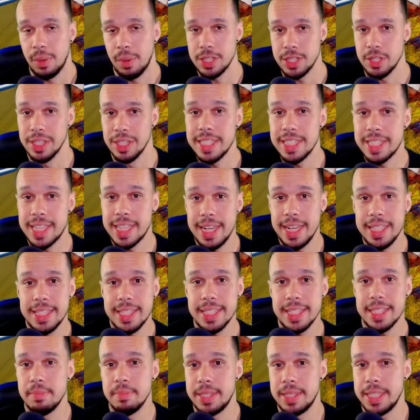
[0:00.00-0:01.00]
right, so let's get into
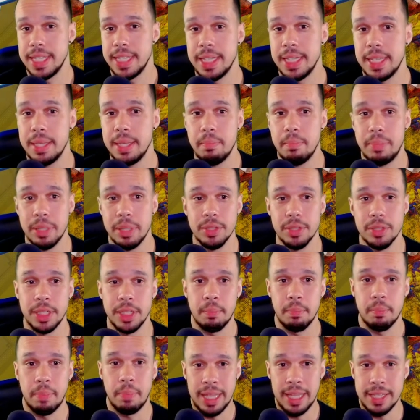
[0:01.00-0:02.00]
some team
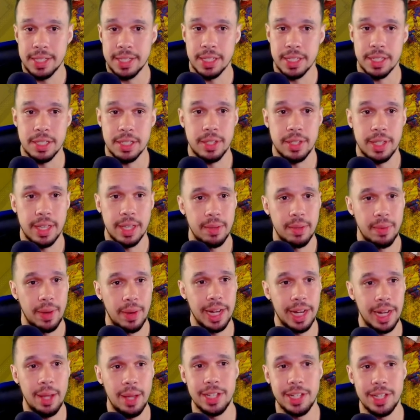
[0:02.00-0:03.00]
building basics. Okay,
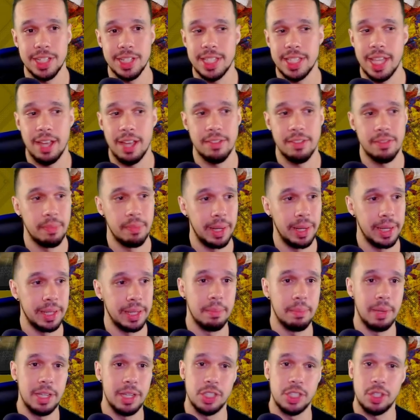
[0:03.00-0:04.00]
right now I just have
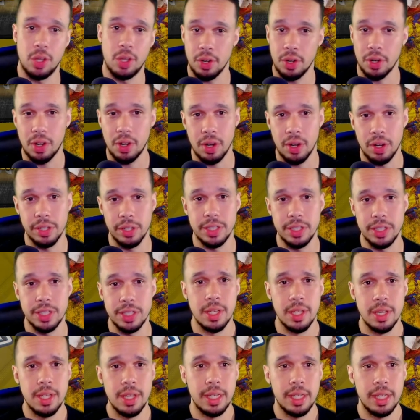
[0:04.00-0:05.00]
my starter
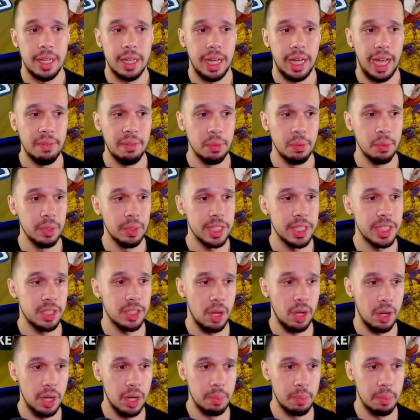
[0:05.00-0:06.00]
cards. I haven't really
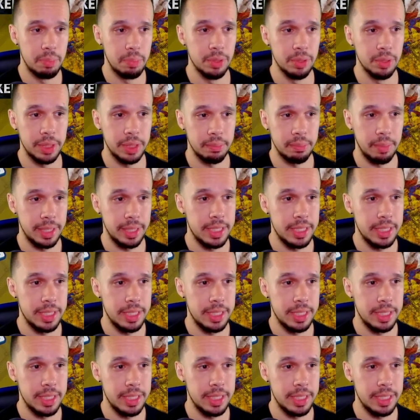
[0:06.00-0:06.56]
started building my